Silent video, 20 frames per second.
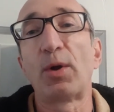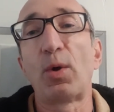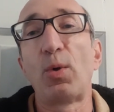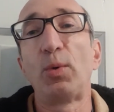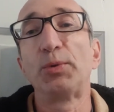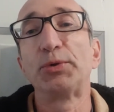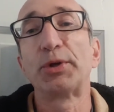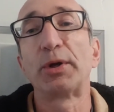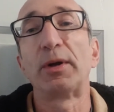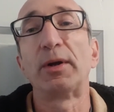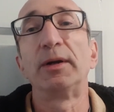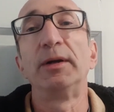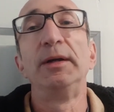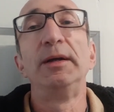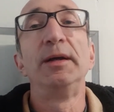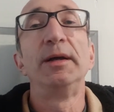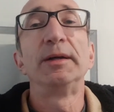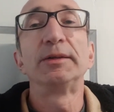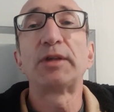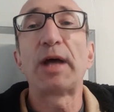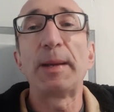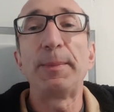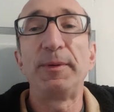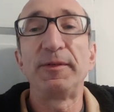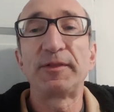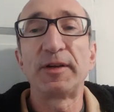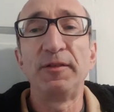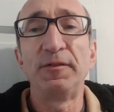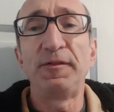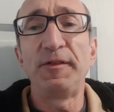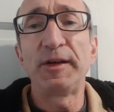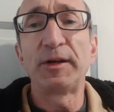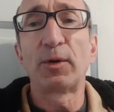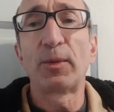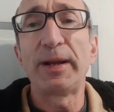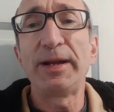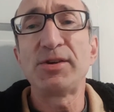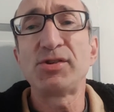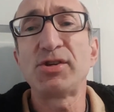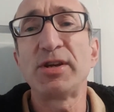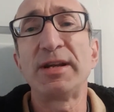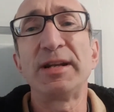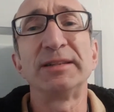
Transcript: older type of configuration.